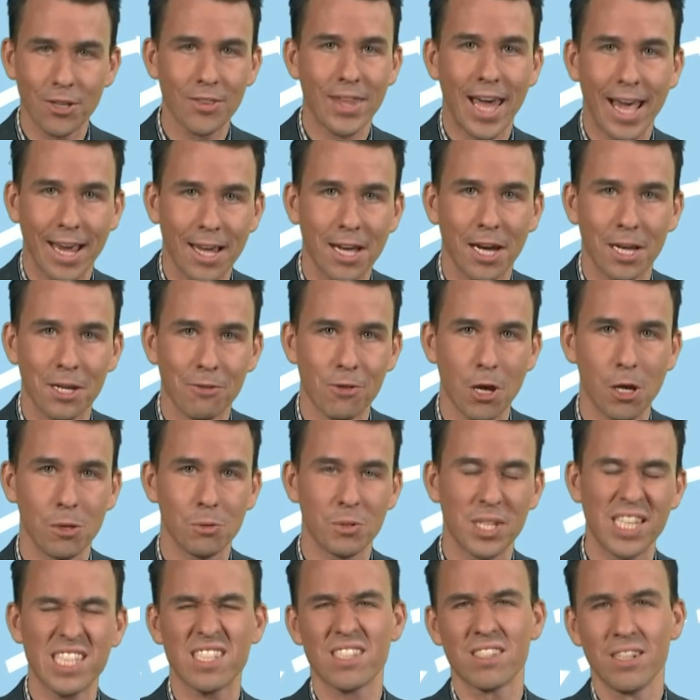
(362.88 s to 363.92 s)
not that kind of
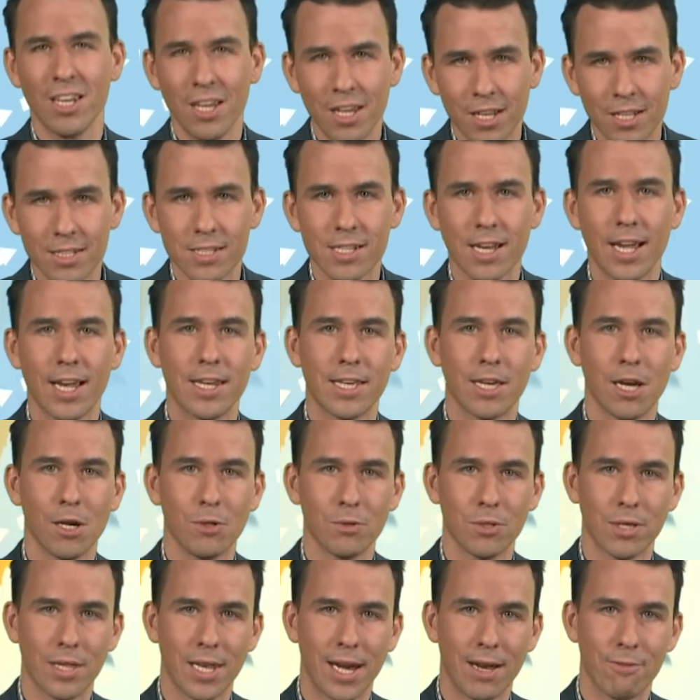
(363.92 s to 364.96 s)
cold. It's slightly
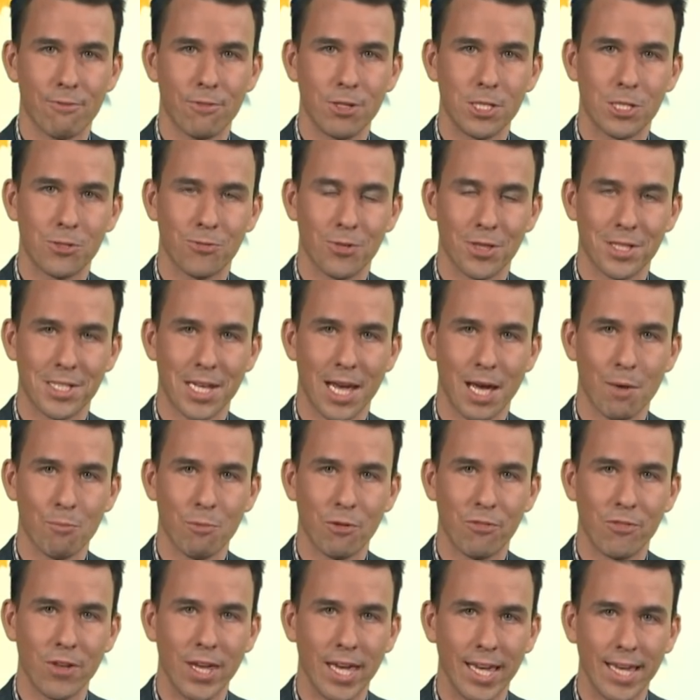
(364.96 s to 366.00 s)
colder than average for the
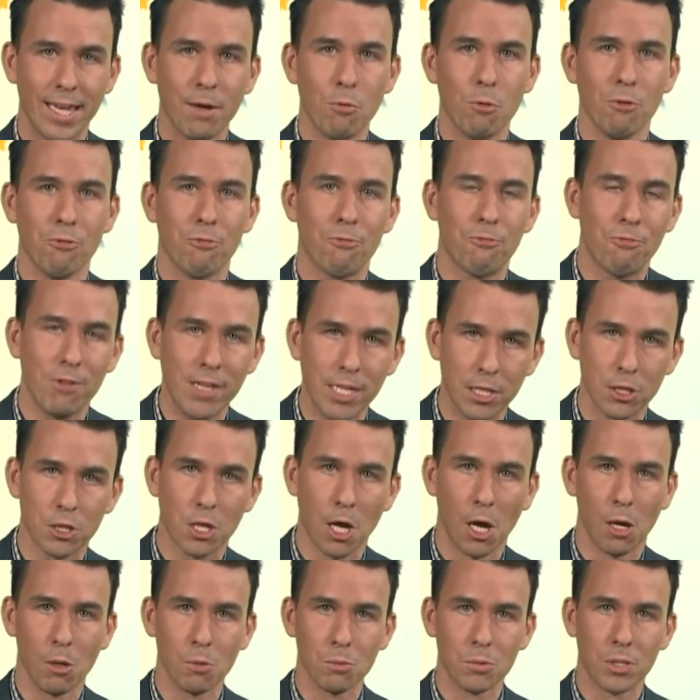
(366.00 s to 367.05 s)
time of year. It will feel
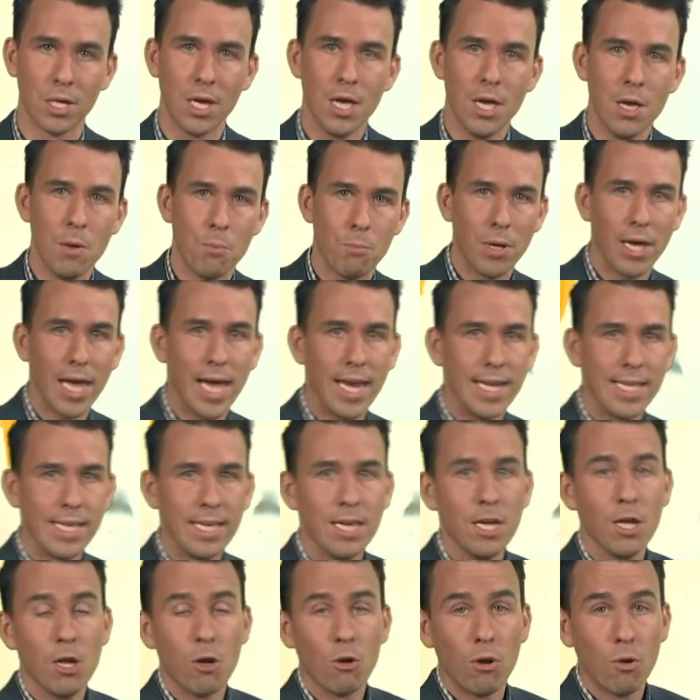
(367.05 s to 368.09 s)
cold, but
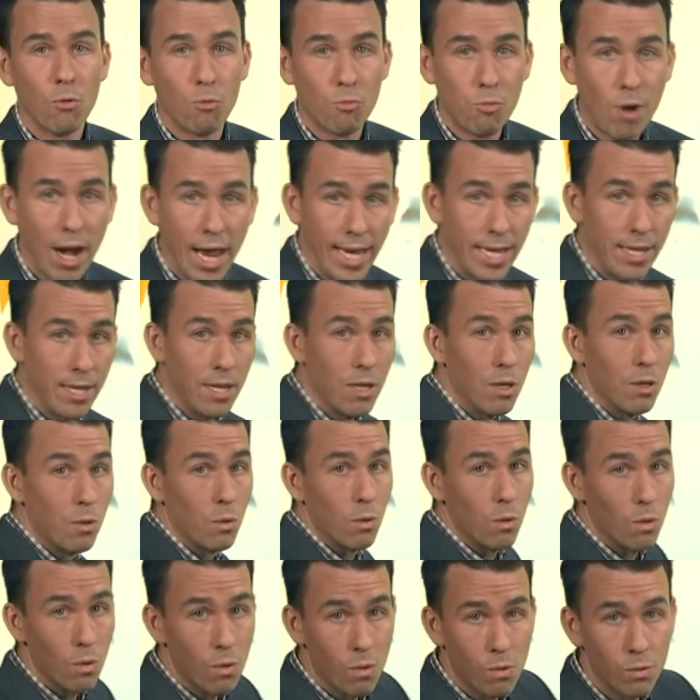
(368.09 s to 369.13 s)
any rain
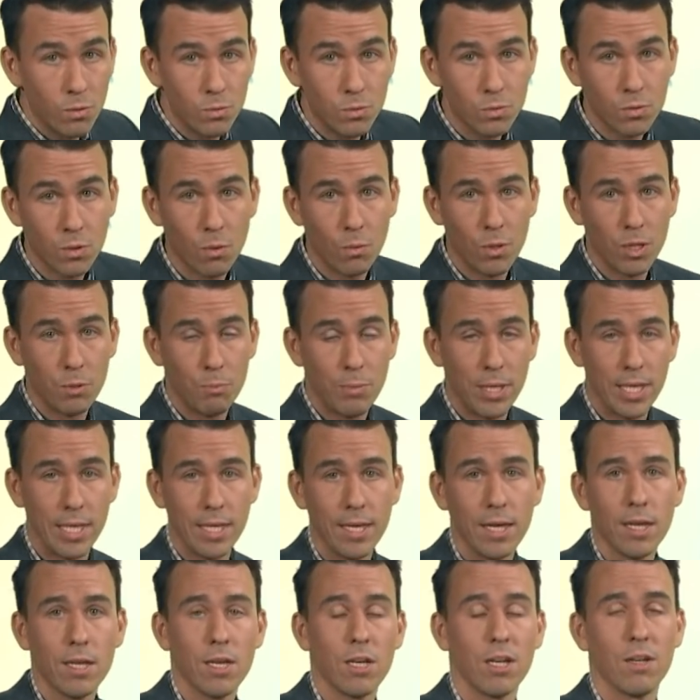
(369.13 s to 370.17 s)
will
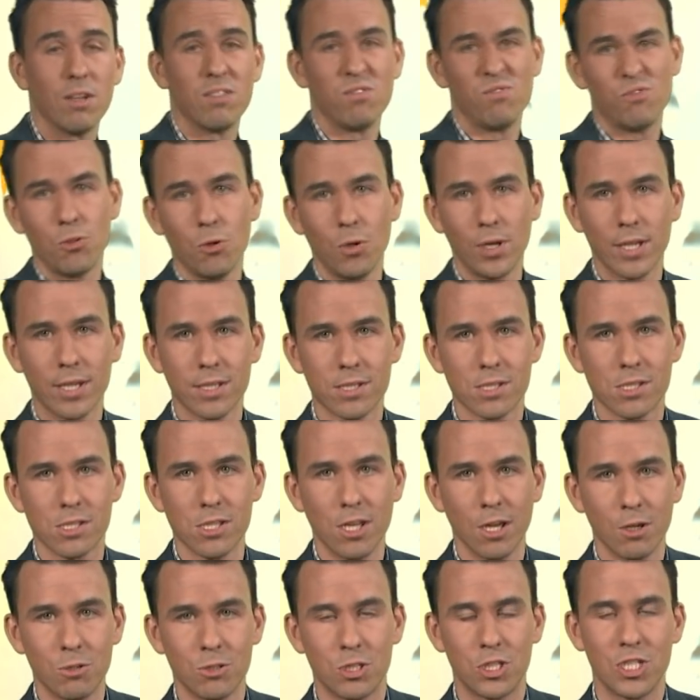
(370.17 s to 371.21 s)
be falling as
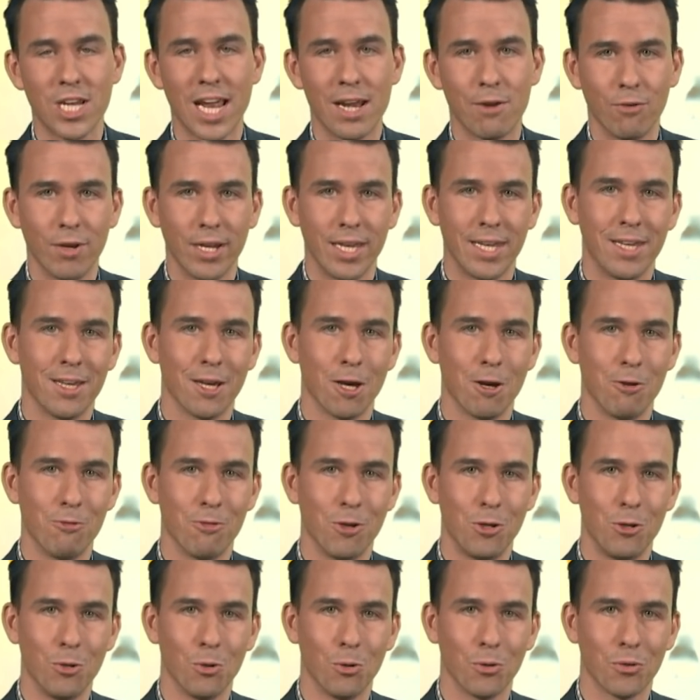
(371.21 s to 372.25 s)
snow generally
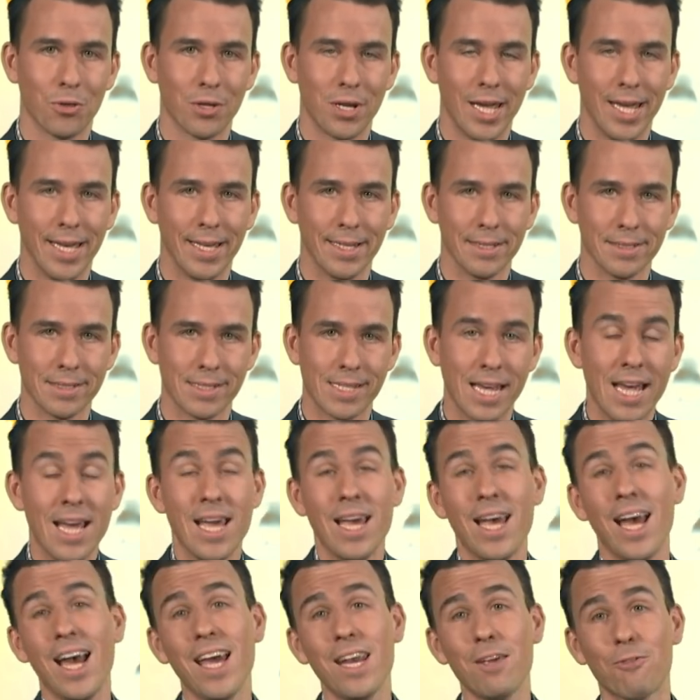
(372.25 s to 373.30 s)
over northern hills.
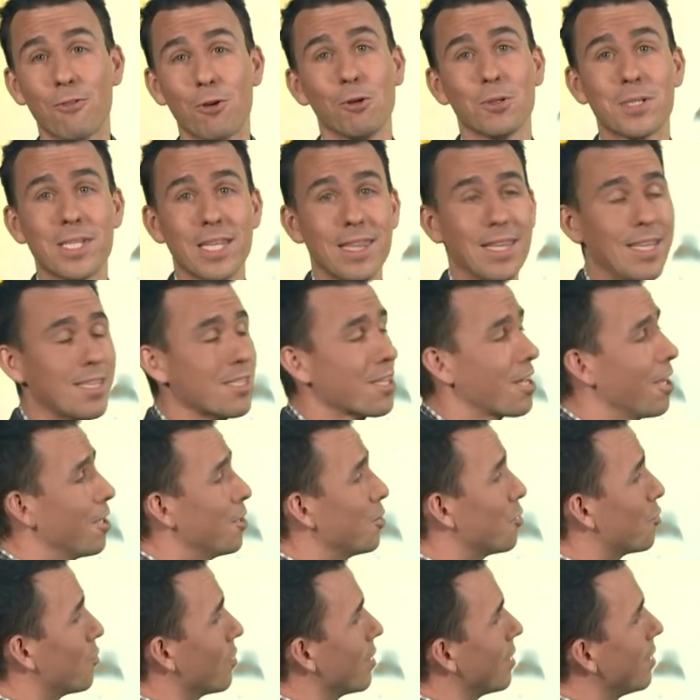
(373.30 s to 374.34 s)
And of course, in this
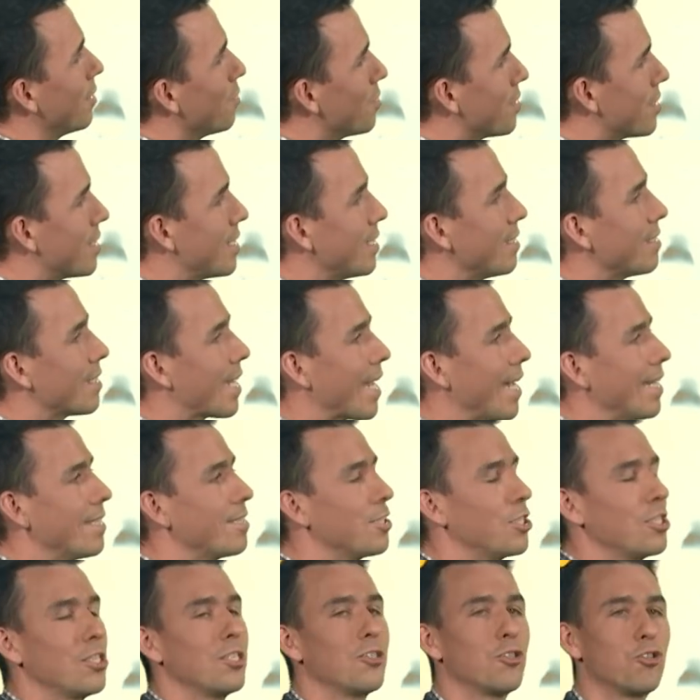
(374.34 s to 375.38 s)
country, you still get
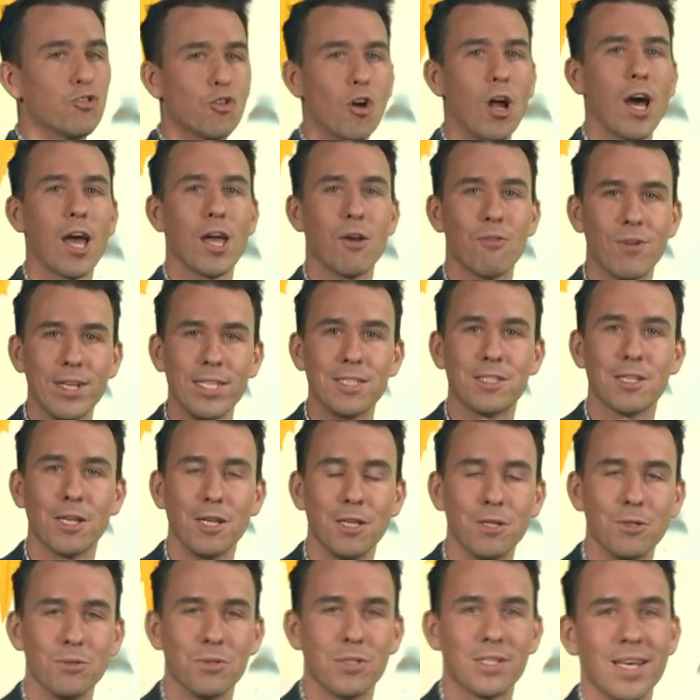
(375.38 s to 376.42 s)
drier
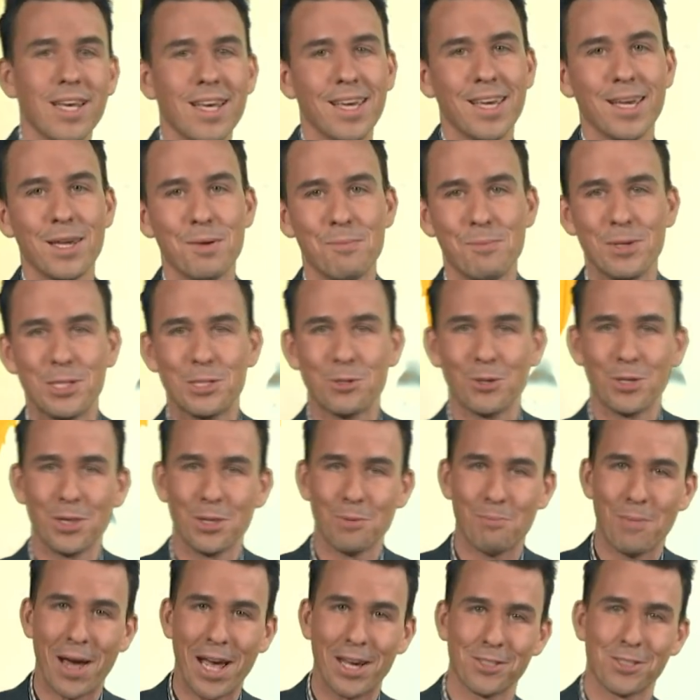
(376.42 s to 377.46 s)
interludes in between
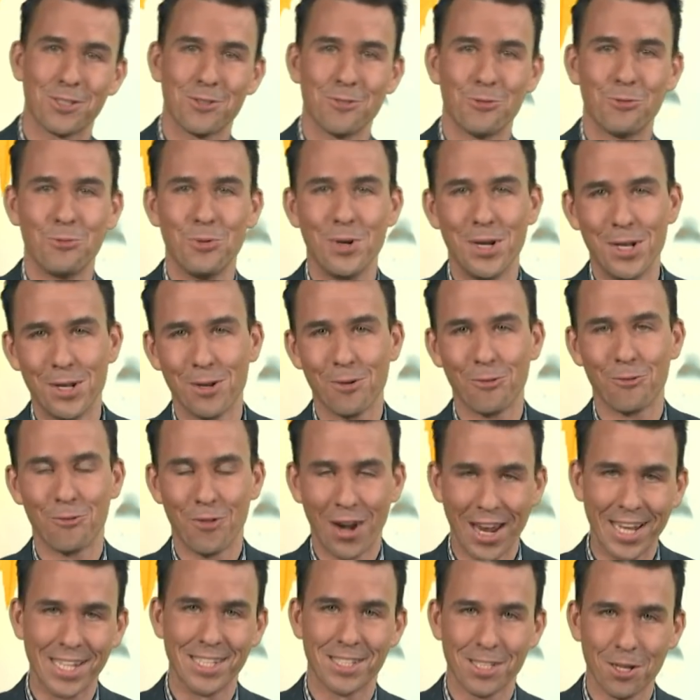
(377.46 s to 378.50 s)
the bouts of wind and
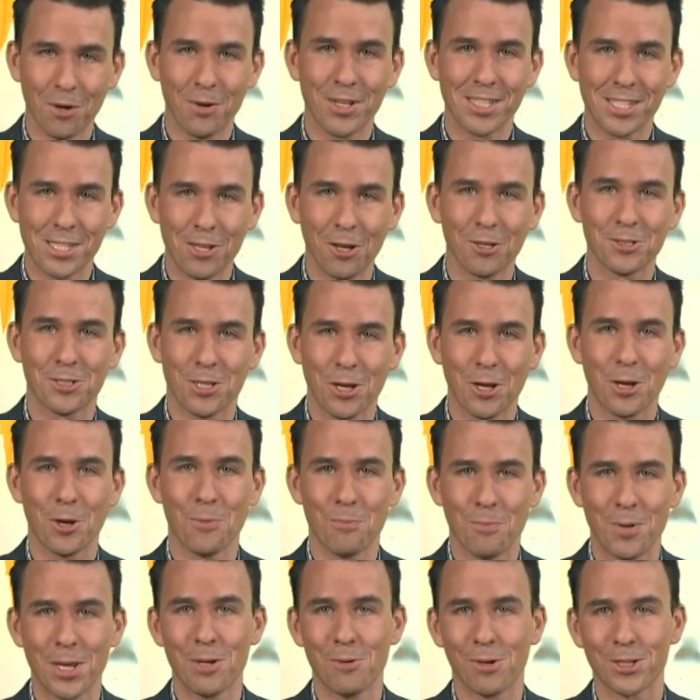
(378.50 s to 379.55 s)
rain. So it's not a
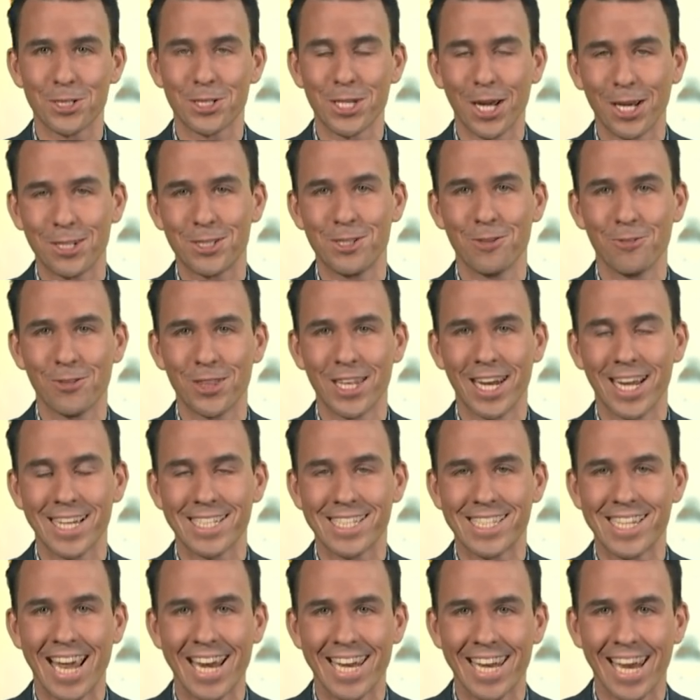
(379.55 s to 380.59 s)
complete washout over the
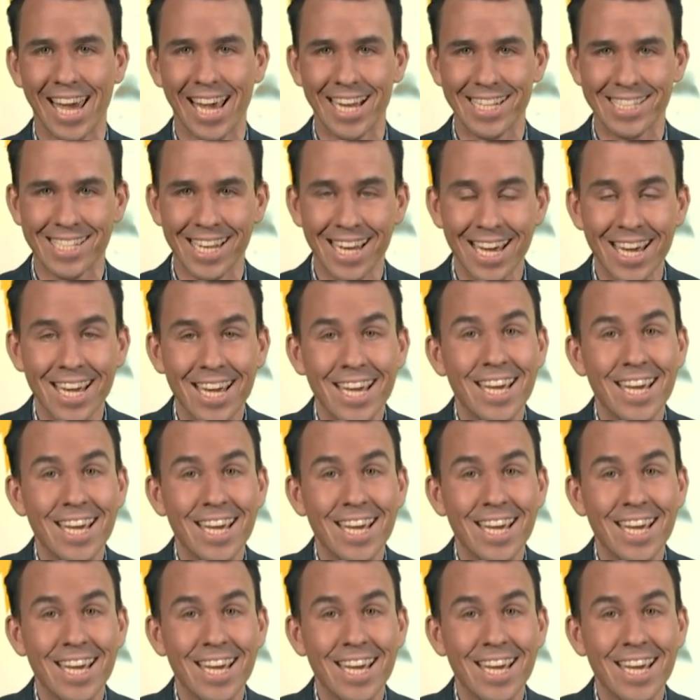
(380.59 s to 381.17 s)
next 10 days.